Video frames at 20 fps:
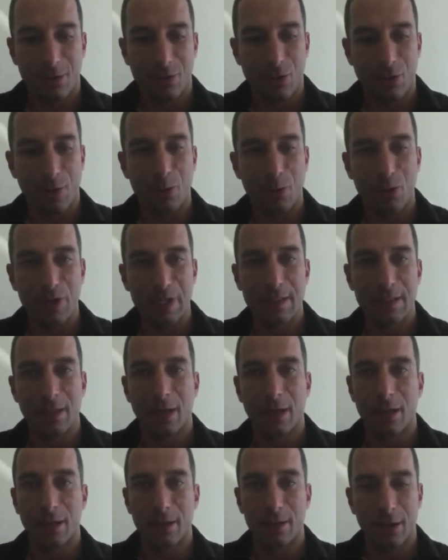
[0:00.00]
Chrome
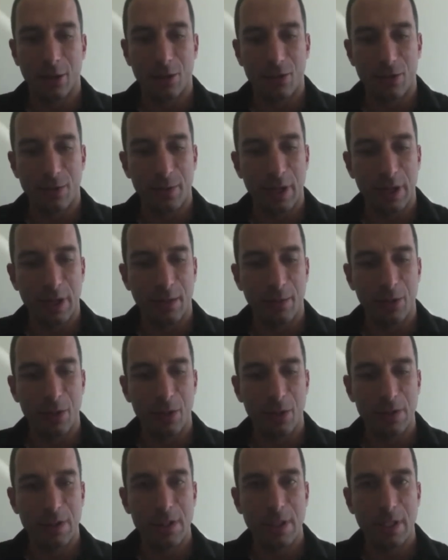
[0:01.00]
restart, the Chrome that I'm
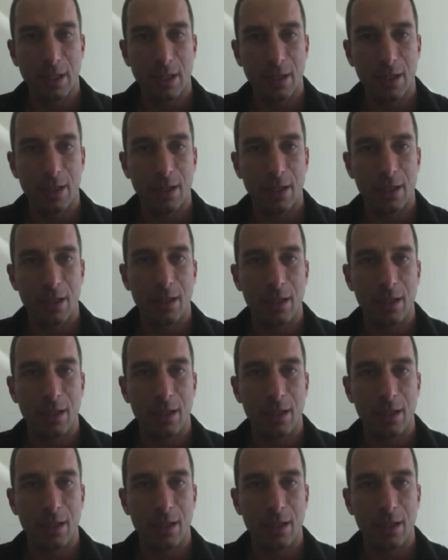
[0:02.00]
using,